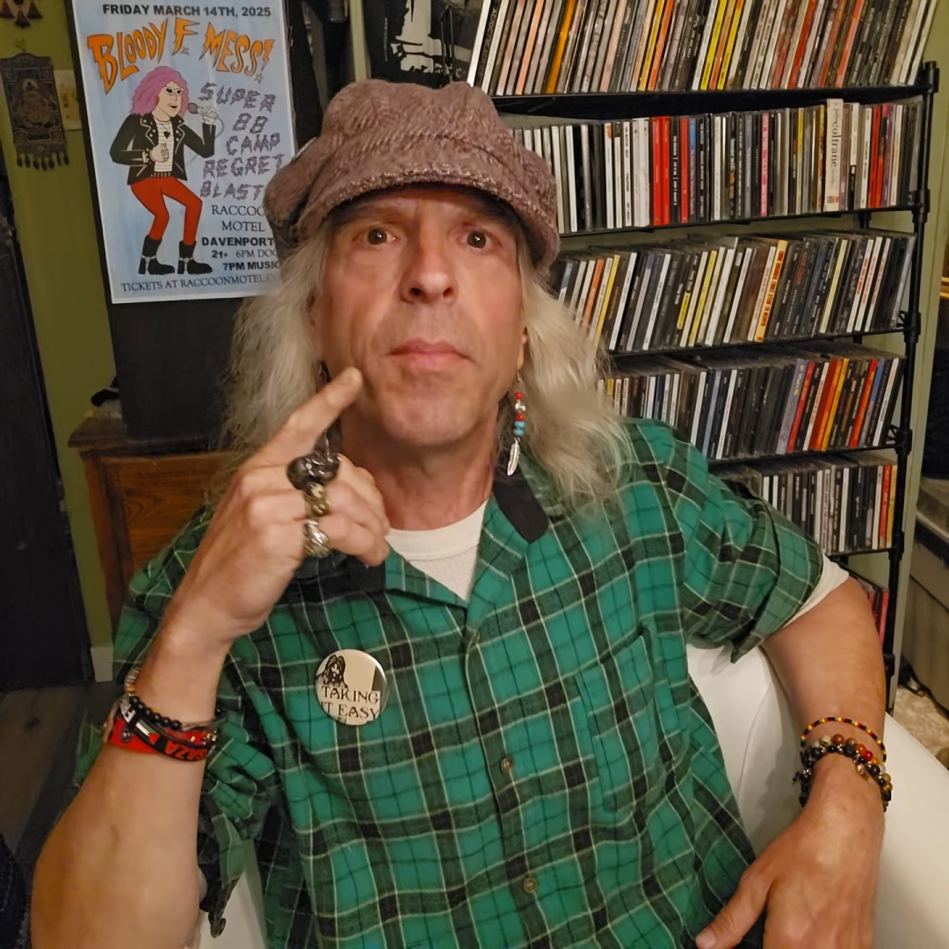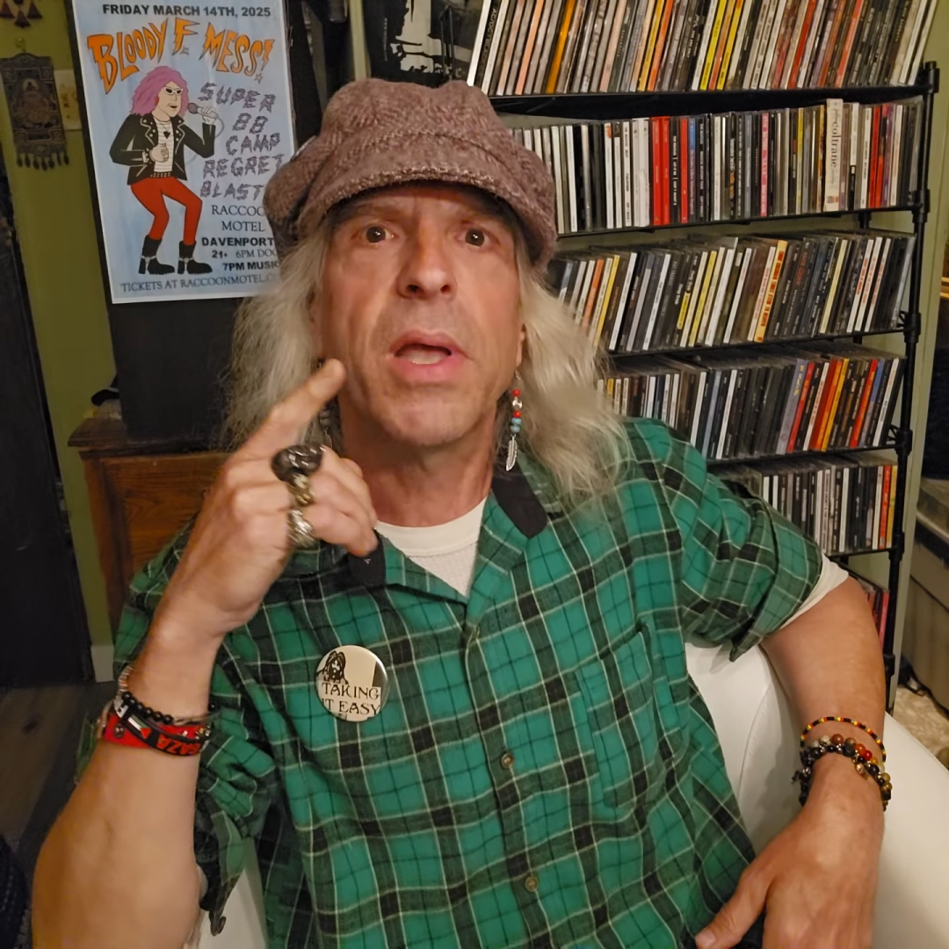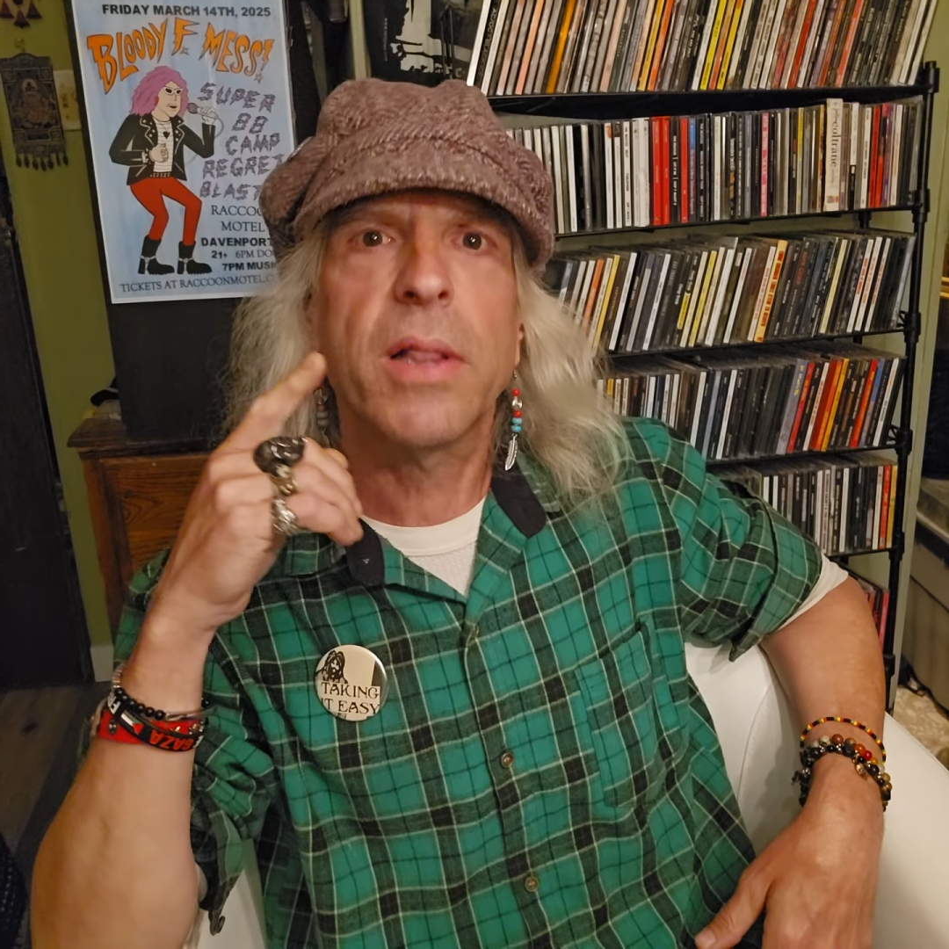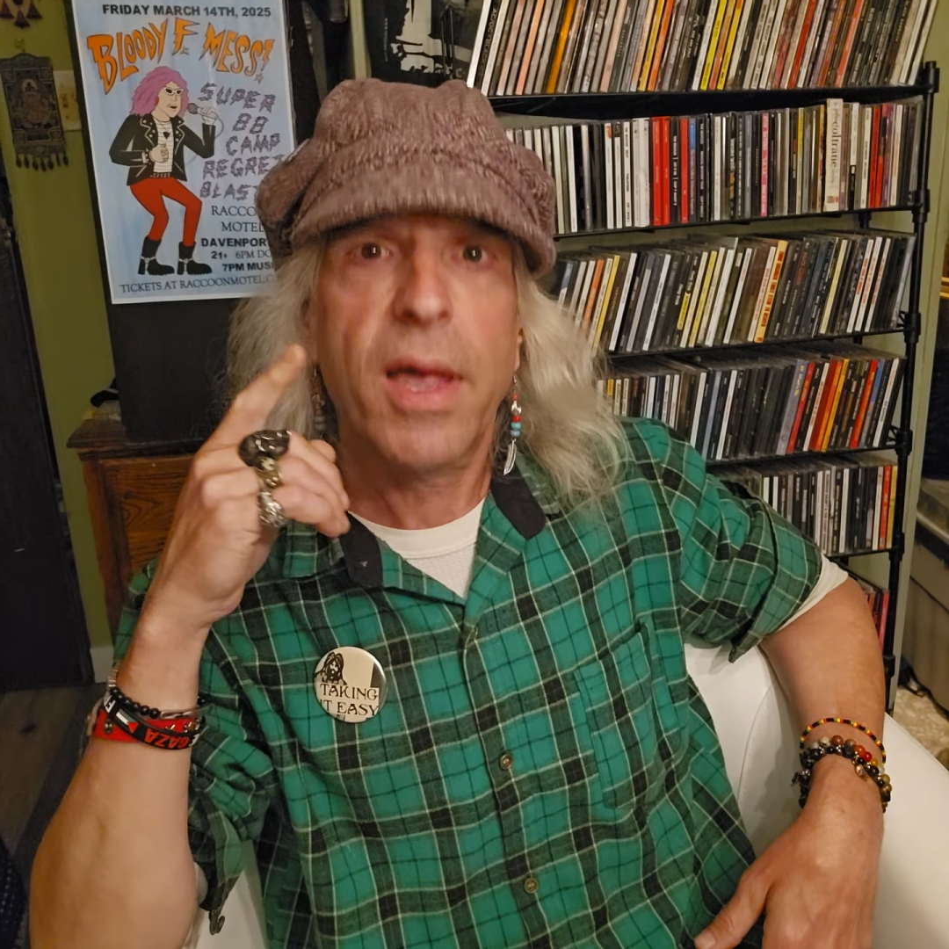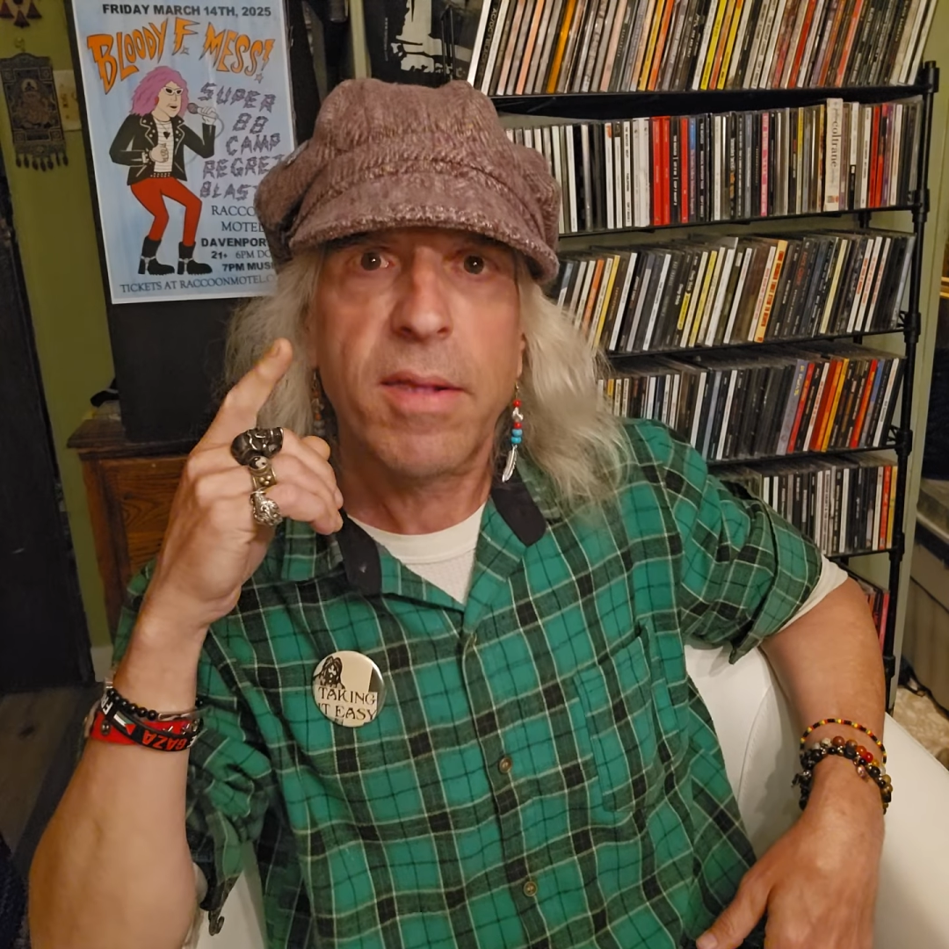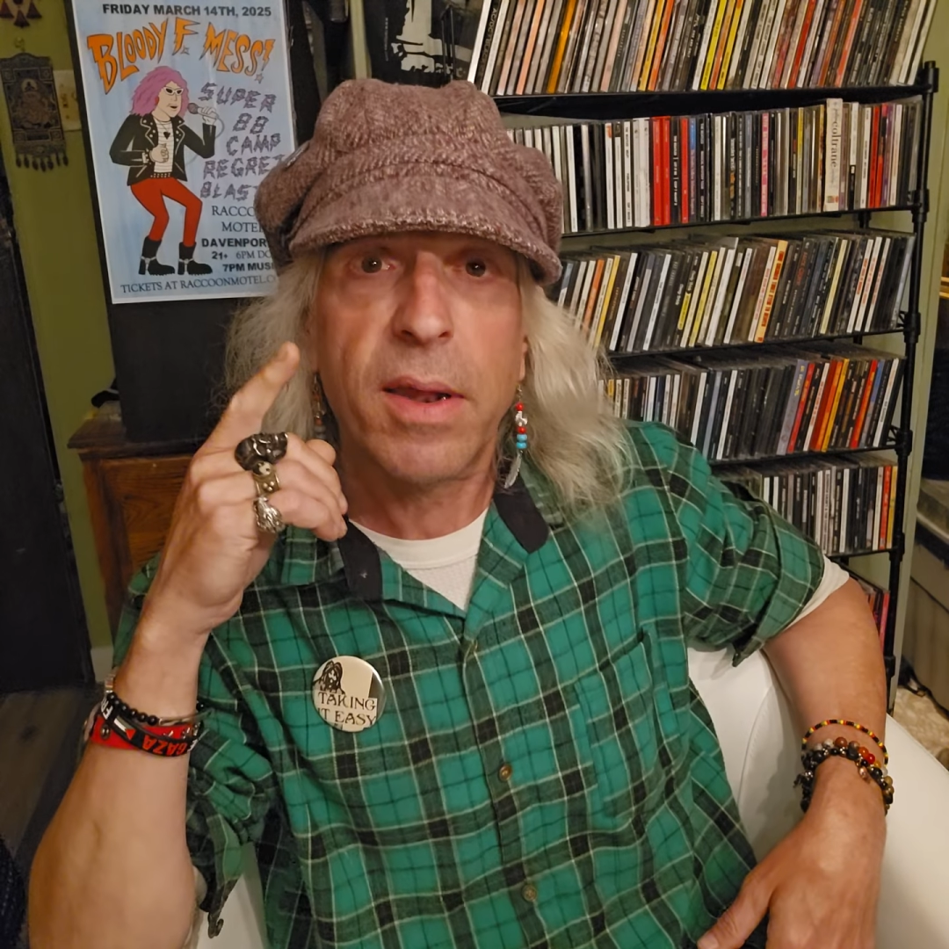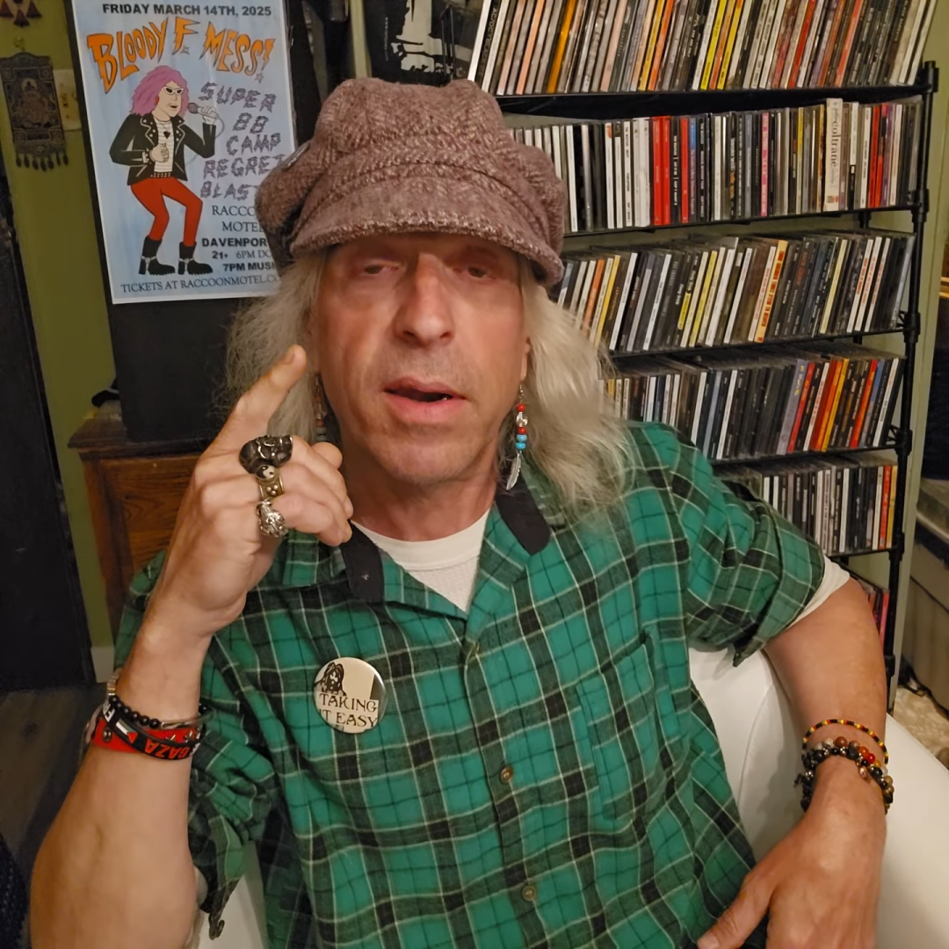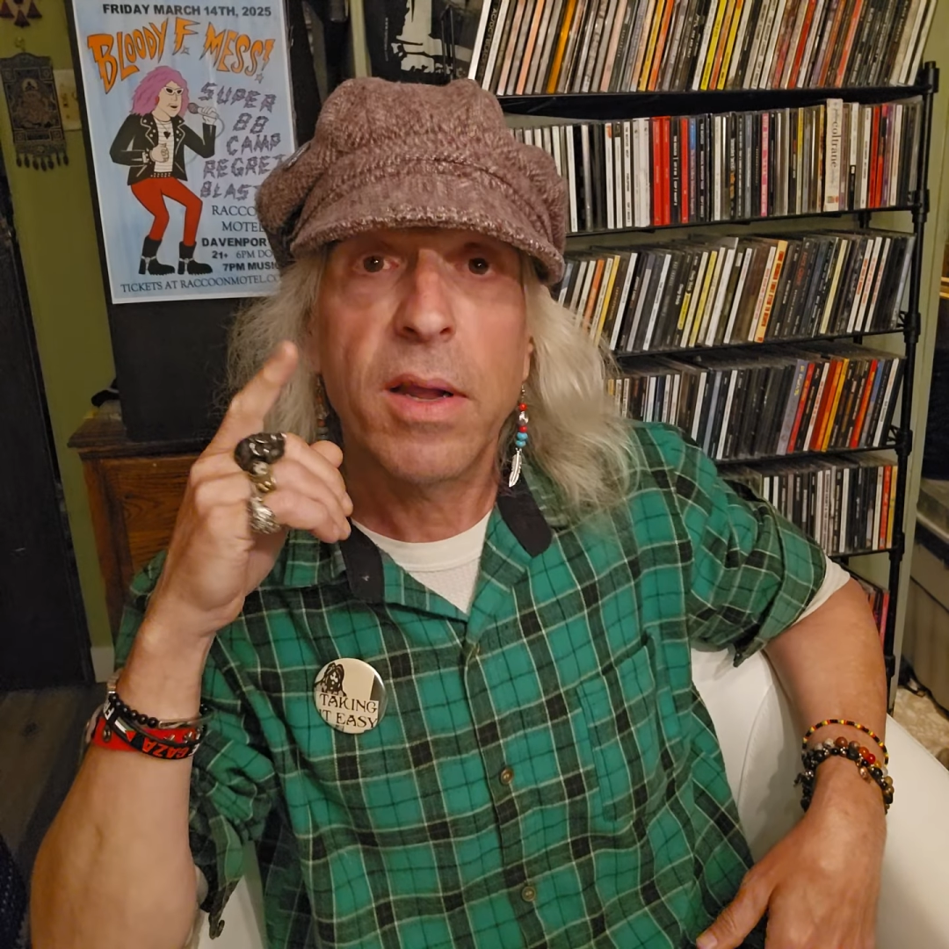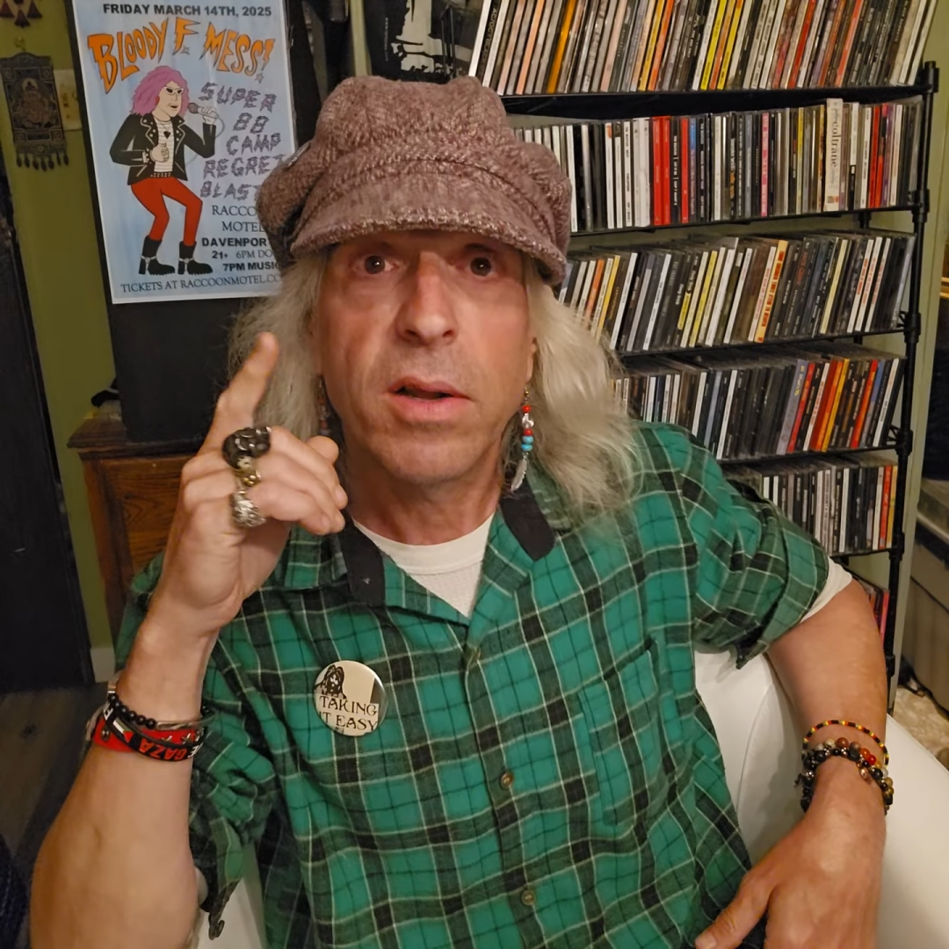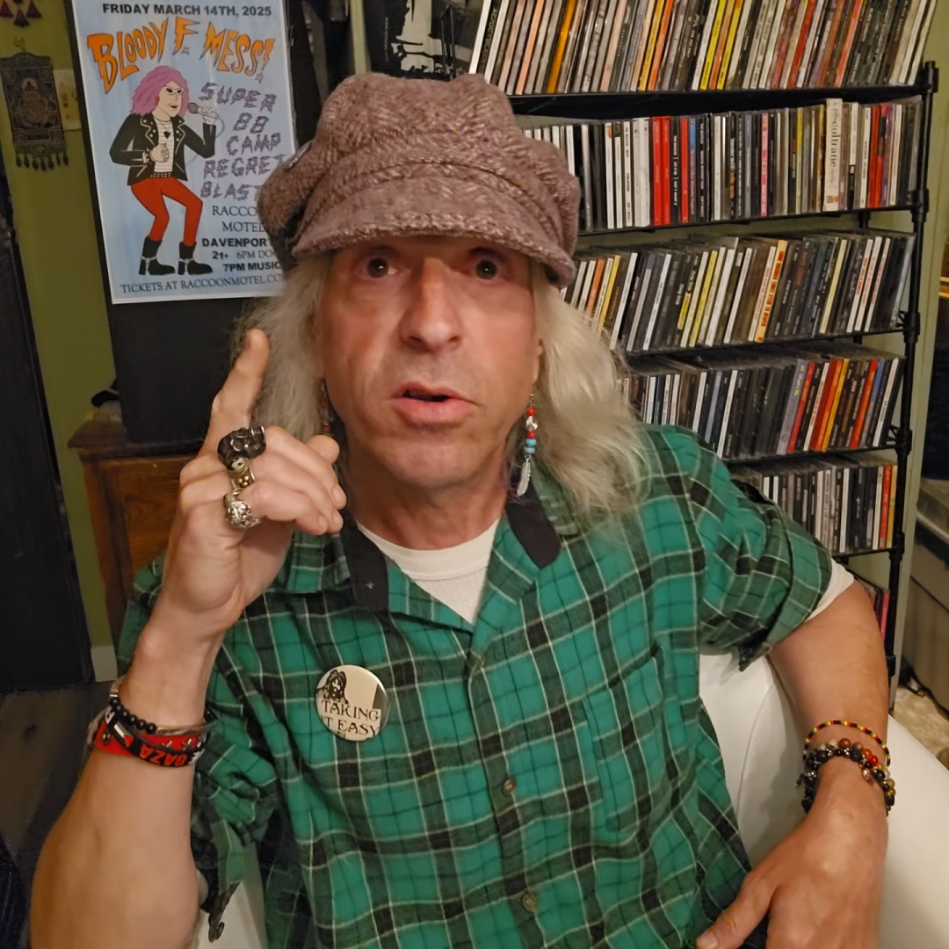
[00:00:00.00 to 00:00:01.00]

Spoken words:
me a lesson.